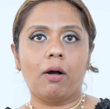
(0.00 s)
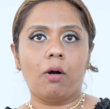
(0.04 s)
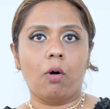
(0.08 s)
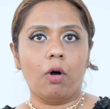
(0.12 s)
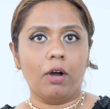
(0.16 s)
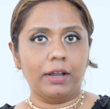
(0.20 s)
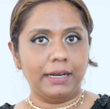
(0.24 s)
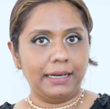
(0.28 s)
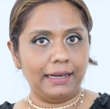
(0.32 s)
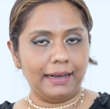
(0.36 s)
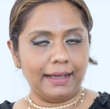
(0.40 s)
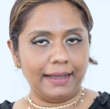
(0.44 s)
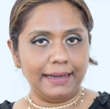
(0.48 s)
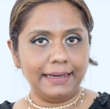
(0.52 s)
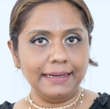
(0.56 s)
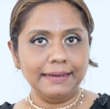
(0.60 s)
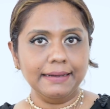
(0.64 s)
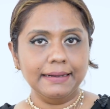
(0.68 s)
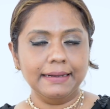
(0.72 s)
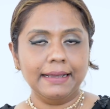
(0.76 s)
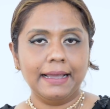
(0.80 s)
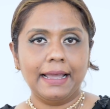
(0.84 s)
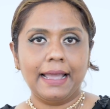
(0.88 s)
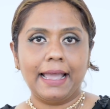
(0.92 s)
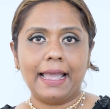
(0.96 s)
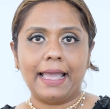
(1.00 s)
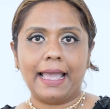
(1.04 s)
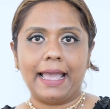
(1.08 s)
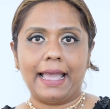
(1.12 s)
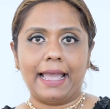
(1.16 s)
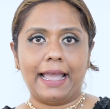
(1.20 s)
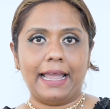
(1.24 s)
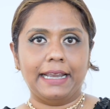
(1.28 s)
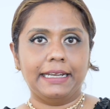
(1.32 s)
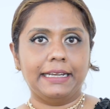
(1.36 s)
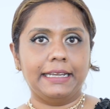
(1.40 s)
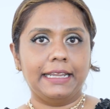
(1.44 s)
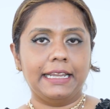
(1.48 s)
online,
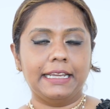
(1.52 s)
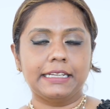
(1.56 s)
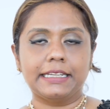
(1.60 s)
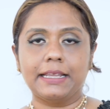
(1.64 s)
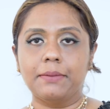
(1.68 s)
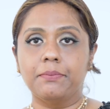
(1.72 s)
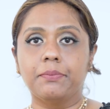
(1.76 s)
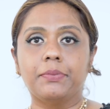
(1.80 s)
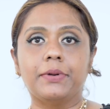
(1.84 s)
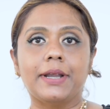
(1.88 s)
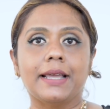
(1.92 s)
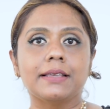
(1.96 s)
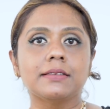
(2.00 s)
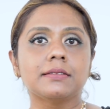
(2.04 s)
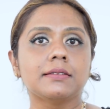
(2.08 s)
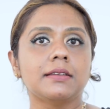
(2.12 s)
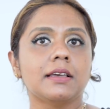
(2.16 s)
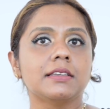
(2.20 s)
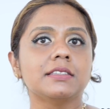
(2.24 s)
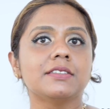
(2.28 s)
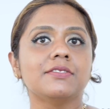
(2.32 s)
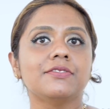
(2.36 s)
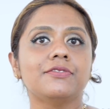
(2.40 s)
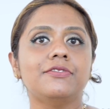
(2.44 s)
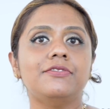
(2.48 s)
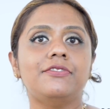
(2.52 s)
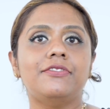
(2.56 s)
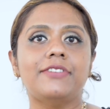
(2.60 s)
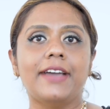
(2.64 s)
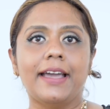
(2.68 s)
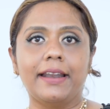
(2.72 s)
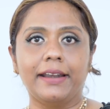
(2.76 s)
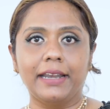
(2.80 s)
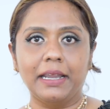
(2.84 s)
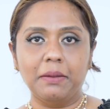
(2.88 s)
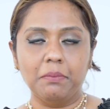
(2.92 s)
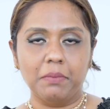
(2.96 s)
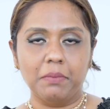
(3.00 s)
and it impressed us very